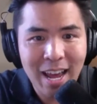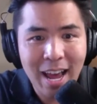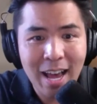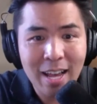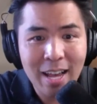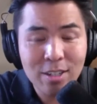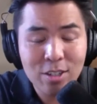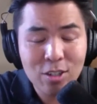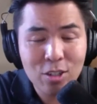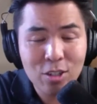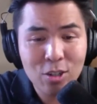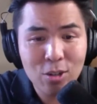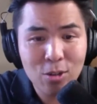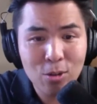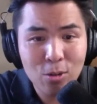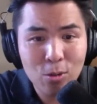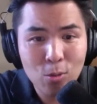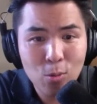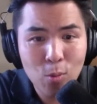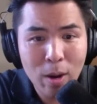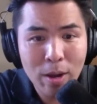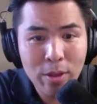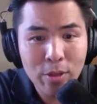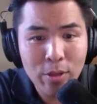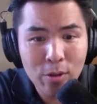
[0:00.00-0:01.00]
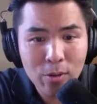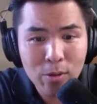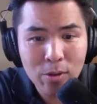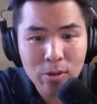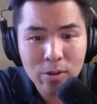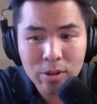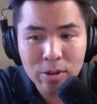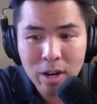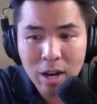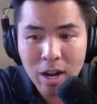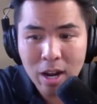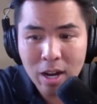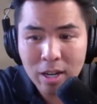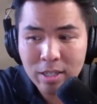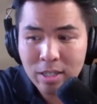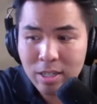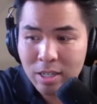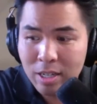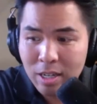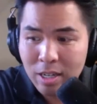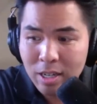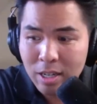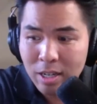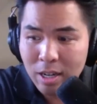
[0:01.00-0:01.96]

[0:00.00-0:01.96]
as to whether or not